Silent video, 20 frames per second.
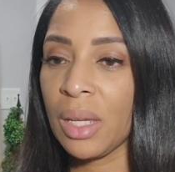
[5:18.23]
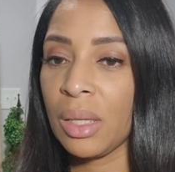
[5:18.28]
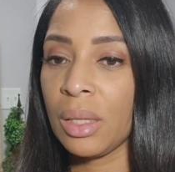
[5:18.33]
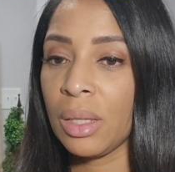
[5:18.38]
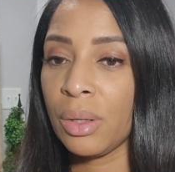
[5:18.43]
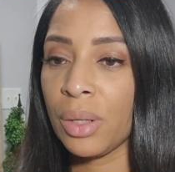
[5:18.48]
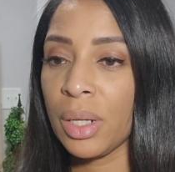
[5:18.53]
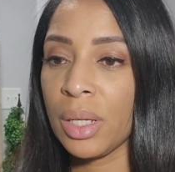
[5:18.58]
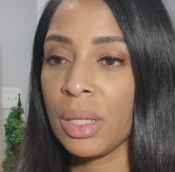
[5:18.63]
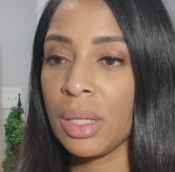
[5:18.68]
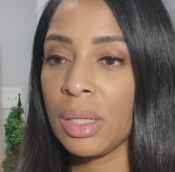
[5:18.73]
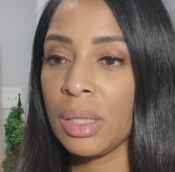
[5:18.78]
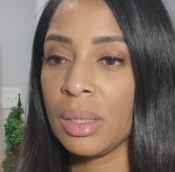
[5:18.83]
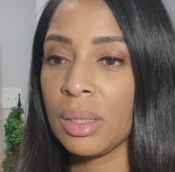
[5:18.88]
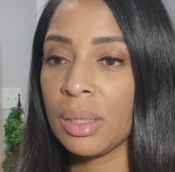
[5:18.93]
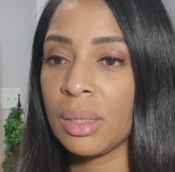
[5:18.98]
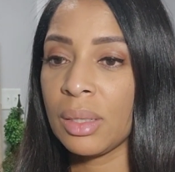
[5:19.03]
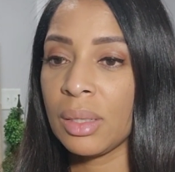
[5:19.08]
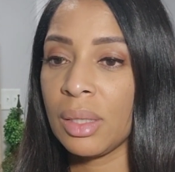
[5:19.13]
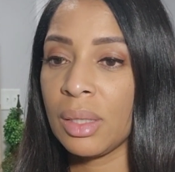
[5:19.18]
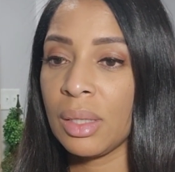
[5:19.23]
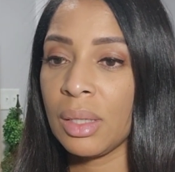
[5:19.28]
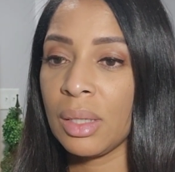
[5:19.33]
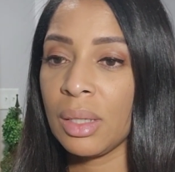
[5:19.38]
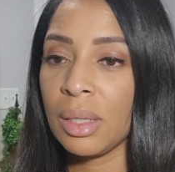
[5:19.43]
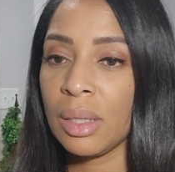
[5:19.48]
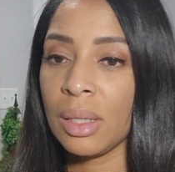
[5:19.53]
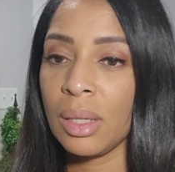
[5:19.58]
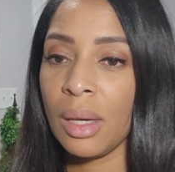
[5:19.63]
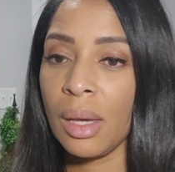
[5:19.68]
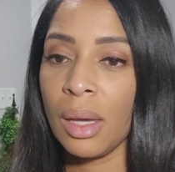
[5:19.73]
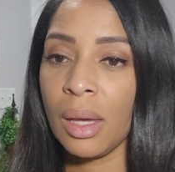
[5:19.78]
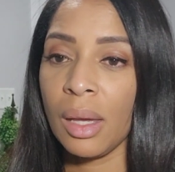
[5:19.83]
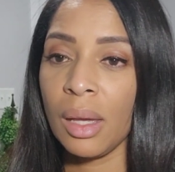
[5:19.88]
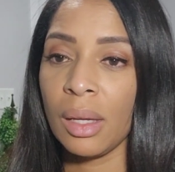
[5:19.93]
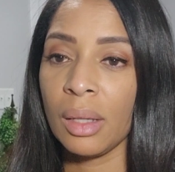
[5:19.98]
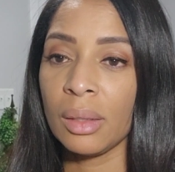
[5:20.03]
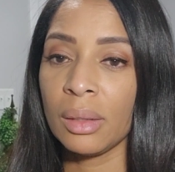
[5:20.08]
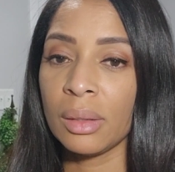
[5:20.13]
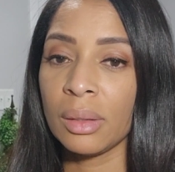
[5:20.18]
There is the
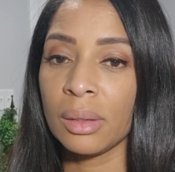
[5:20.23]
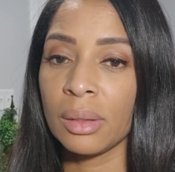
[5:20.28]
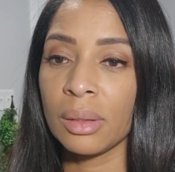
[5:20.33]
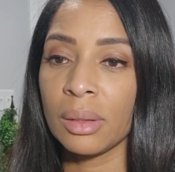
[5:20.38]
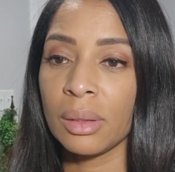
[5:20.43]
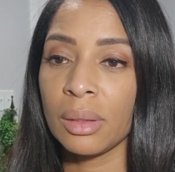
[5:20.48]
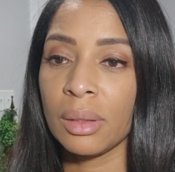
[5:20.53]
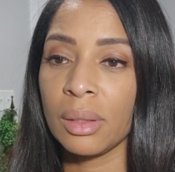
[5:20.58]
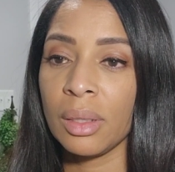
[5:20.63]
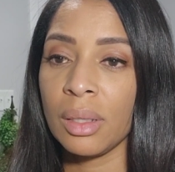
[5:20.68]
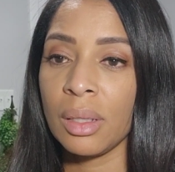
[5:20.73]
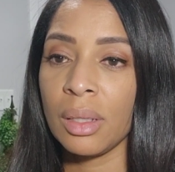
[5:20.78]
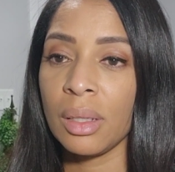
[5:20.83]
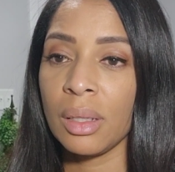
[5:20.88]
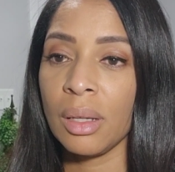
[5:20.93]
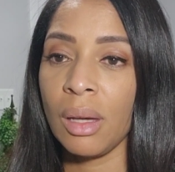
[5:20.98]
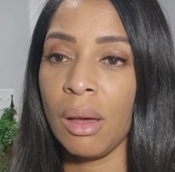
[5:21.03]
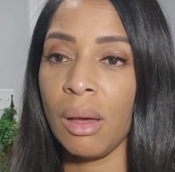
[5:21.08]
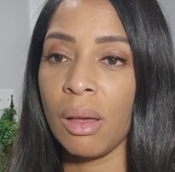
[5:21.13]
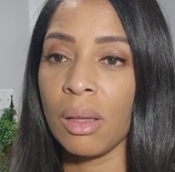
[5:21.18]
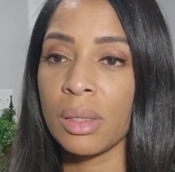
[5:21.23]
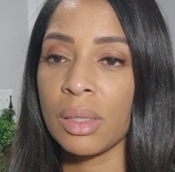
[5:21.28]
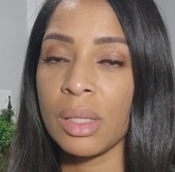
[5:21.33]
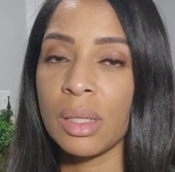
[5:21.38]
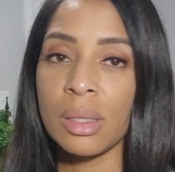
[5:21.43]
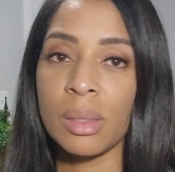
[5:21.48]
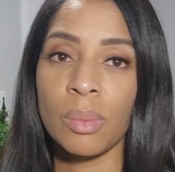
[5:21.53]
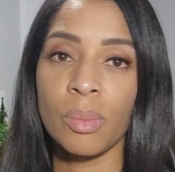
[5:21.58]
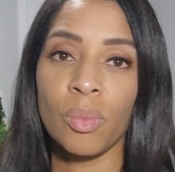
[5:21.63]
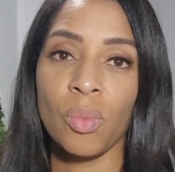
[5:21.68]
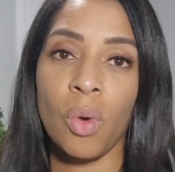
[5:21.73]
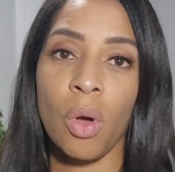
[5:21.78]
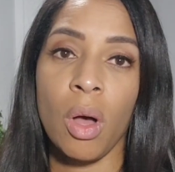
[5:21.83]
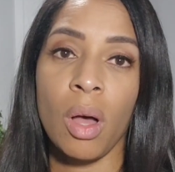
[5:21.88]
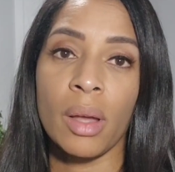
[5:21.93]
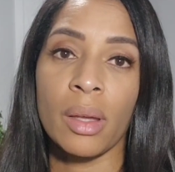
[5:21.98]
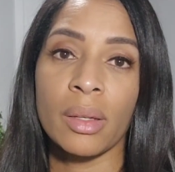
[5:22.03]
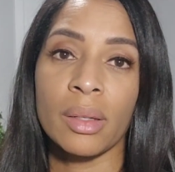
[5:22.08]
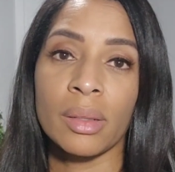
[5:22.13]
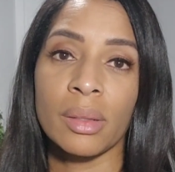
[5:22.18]
autism
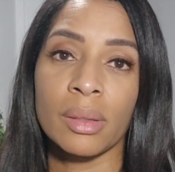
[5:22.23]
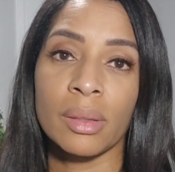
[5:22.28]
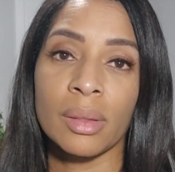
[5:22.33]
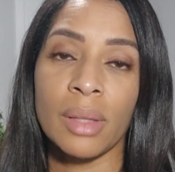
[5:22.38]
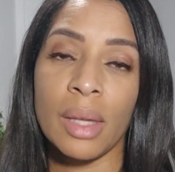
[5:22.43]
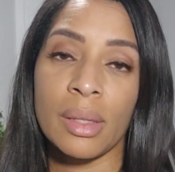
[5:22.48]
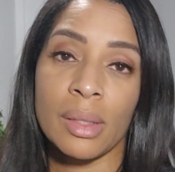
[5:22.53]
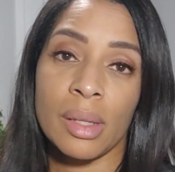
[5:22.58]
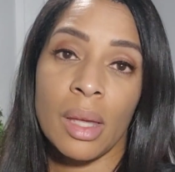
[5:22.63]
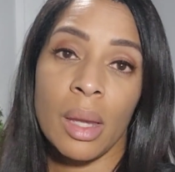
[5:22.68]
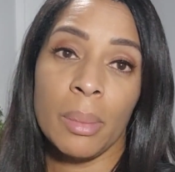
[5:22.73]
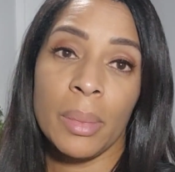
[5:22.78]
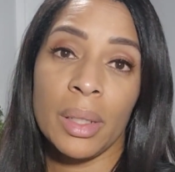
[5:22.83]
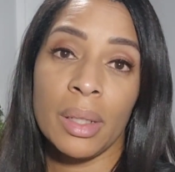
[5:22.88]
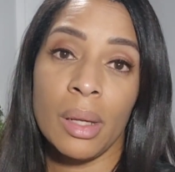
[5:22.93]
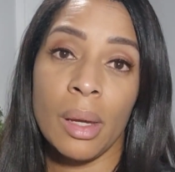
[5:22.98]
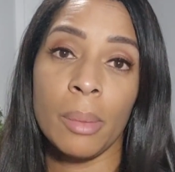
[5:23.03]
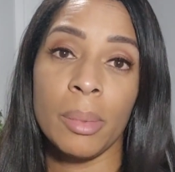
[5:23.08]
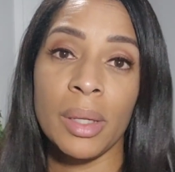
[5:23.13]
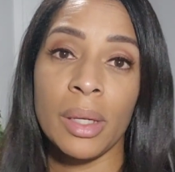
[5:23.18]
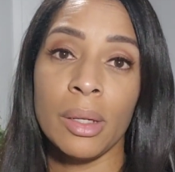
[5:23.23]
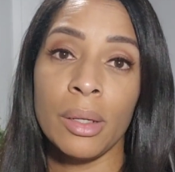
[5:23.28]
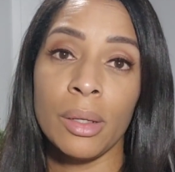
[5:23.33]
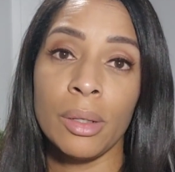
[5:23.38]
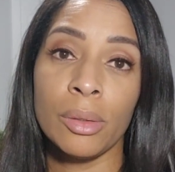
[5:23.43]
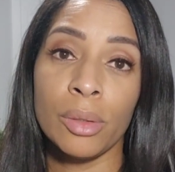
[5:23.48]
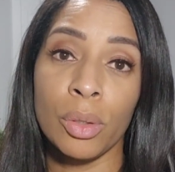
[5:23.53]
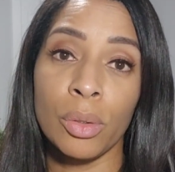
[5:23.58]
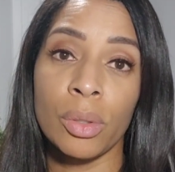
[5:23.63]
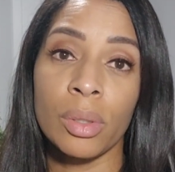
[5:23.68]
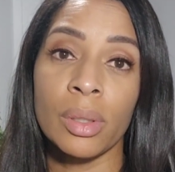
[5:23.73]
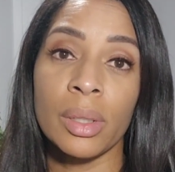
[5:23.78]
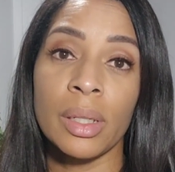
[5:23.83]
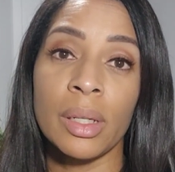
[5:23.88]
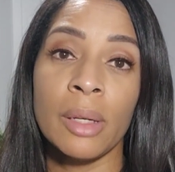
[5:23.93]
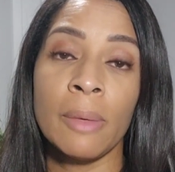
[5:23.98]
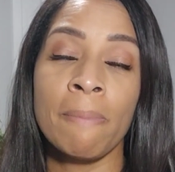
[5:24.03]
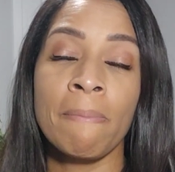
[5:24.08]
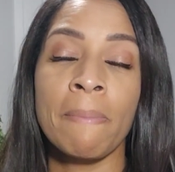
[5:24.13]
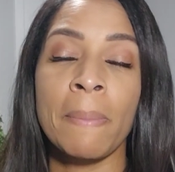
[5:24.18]
walk that's coming up here
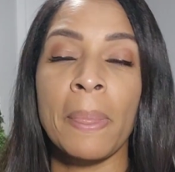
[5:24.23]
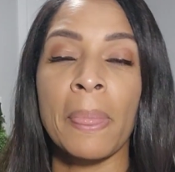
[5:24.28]
locally,